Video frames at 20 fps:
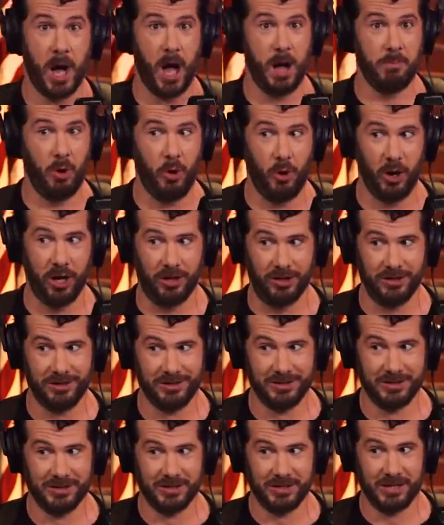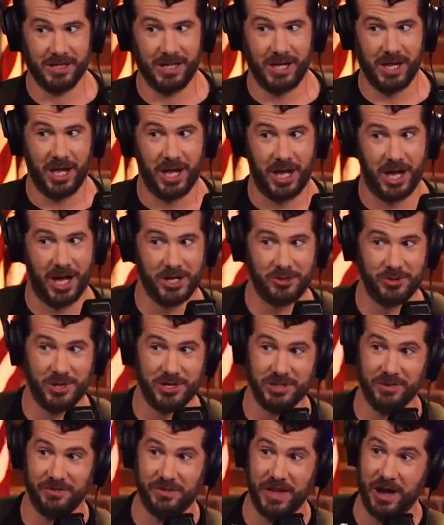Palm oil.
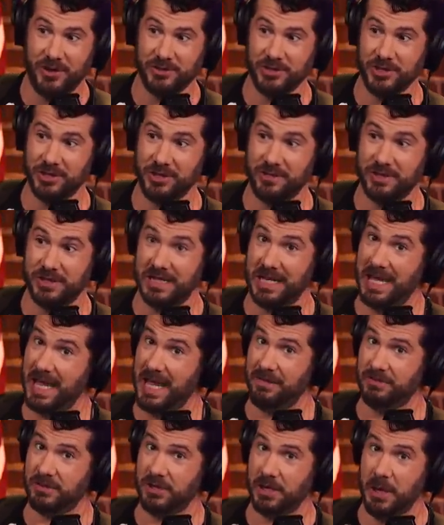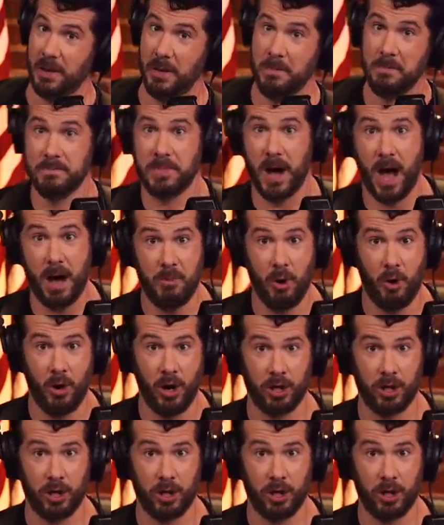Hundreds of thousands of slaves? Palm